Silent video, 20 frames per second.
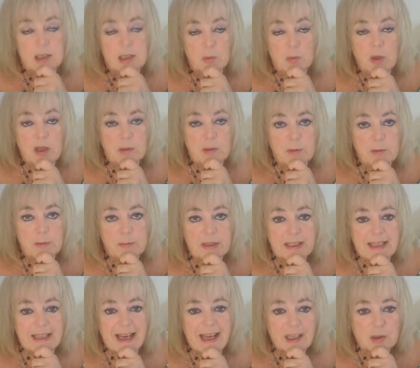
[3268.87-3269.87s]
Wilma
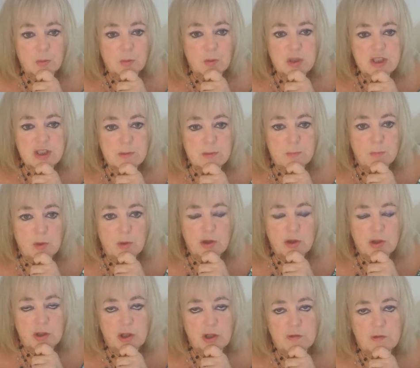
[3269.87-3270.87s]
McCann was the
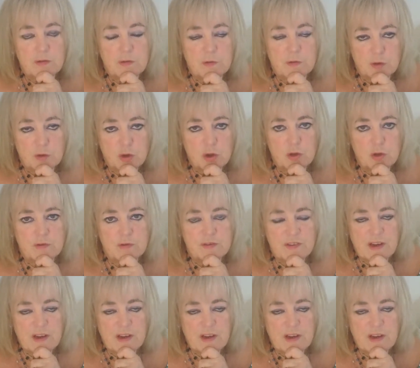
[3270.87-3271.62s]
mother of 4